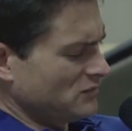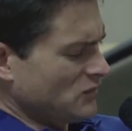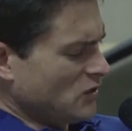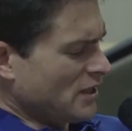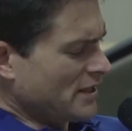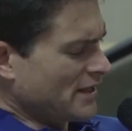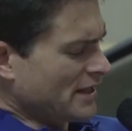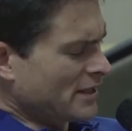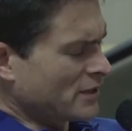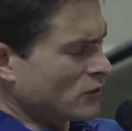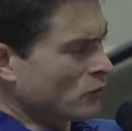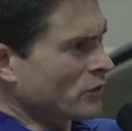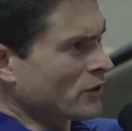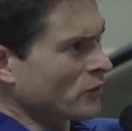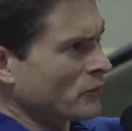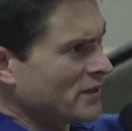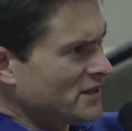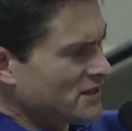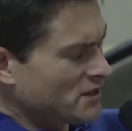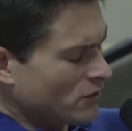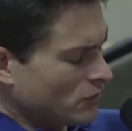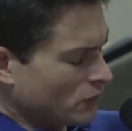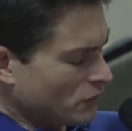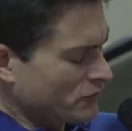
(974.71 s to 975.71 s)
I, I, don't want to
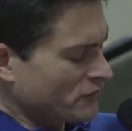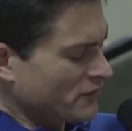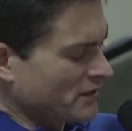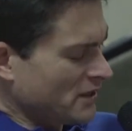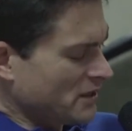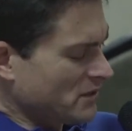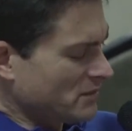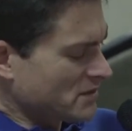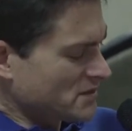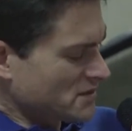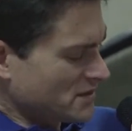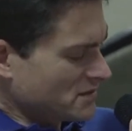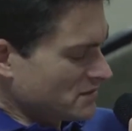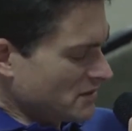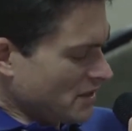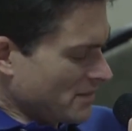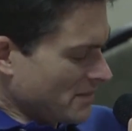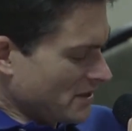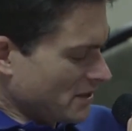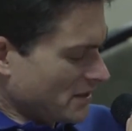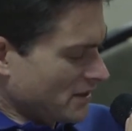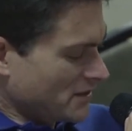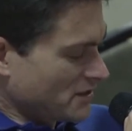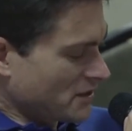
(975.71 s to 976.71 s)
read the whole thing because I
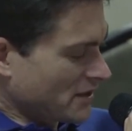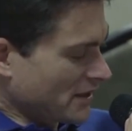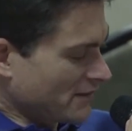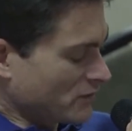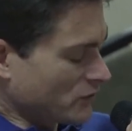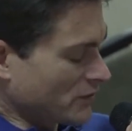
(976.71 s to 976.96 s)
mean you'd have